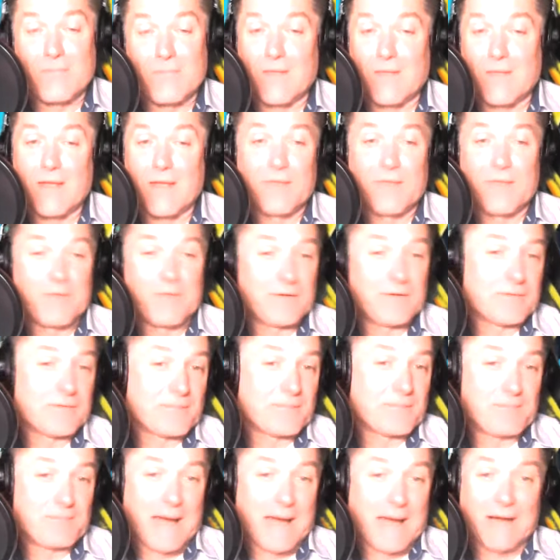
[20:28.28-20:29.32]
and then
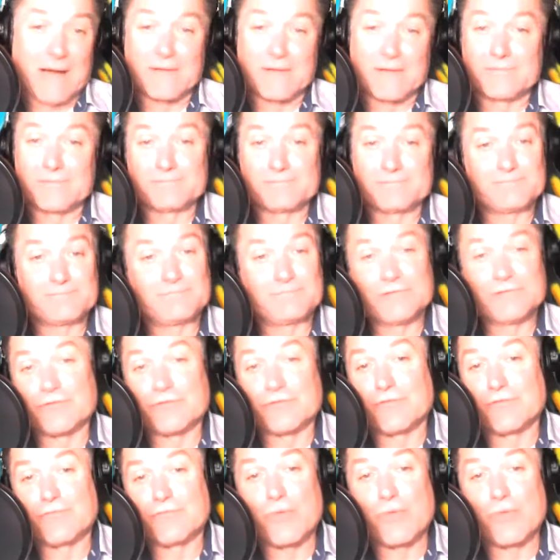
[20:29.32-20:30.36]
back, just a
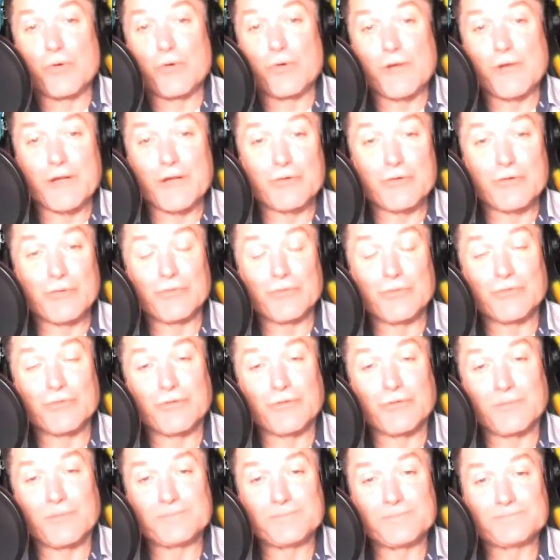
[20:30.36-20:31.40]
4-day
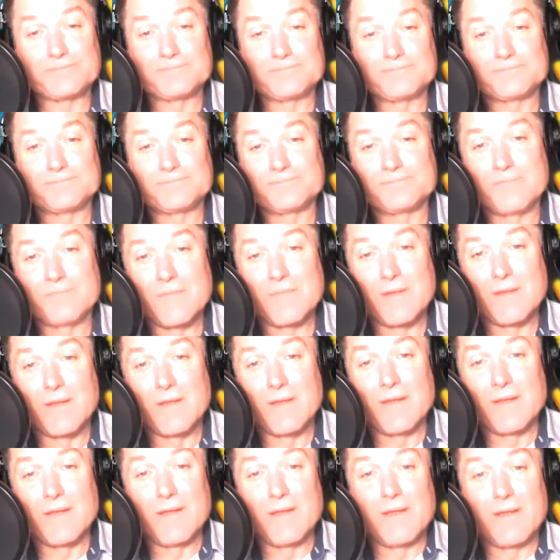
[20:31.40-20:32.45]
cruise.
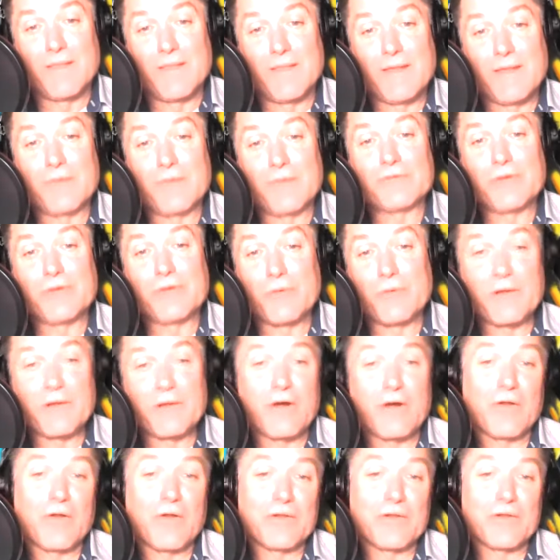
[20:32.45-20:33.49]
That was the only
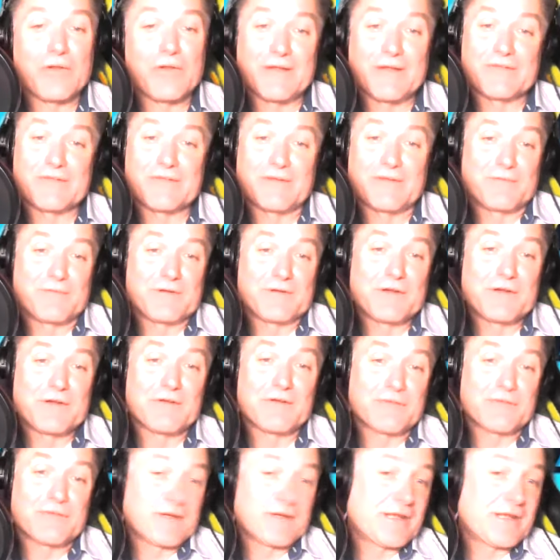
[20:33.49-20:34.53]
holiday in 7
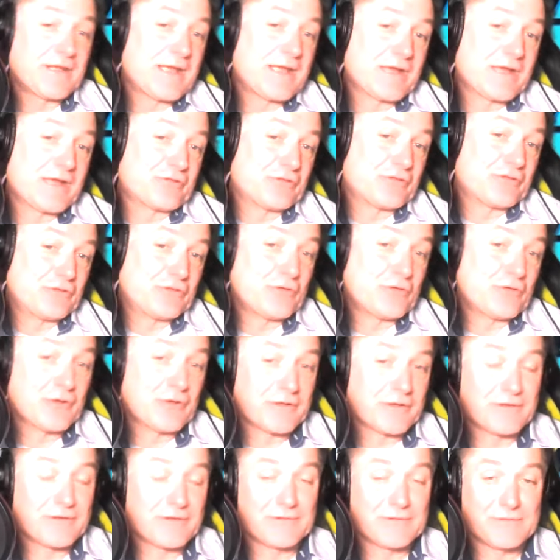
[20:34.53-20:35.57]
years that he actually took
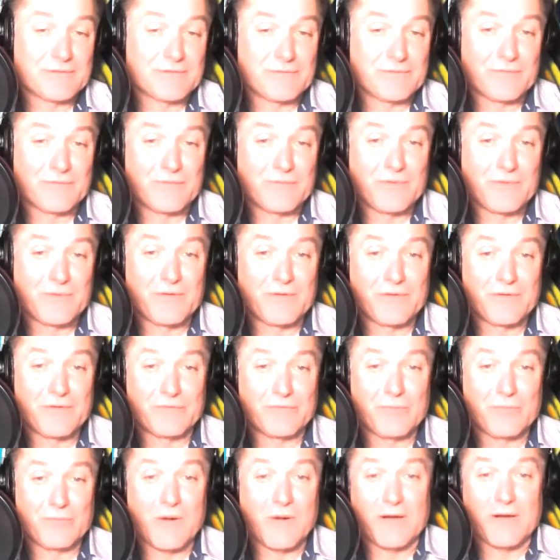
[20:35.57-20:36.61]
with his
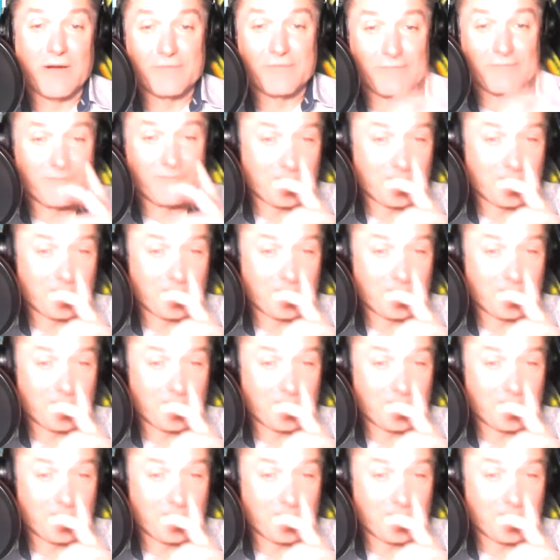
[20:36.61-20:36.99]
wife.